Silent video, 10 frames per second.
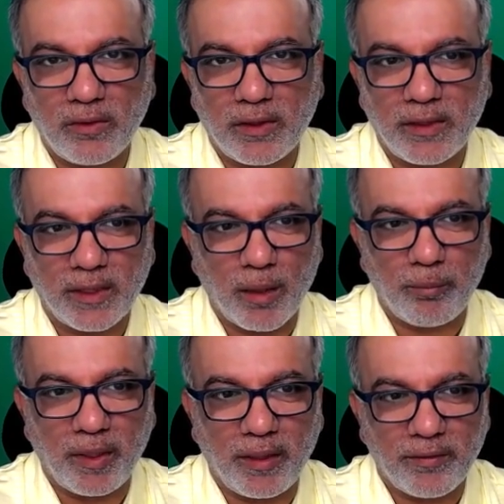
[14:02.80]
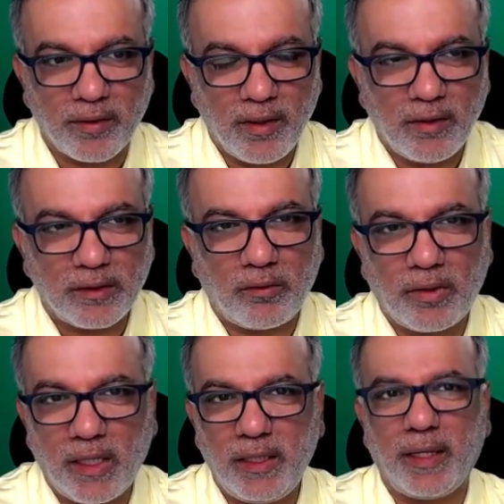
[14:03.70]
your other campaigns. So I
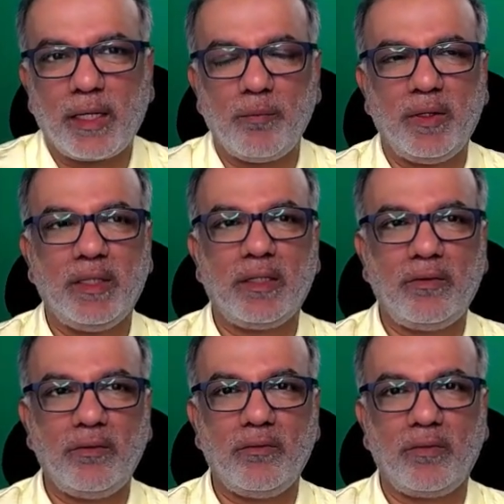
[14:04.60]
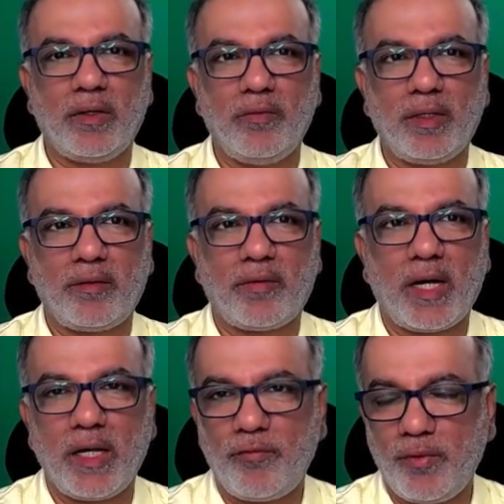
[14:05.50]
would highly recommend that you give it a
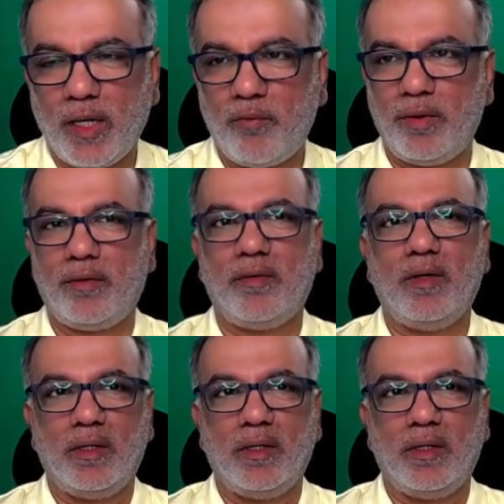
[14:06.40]
try if you haven't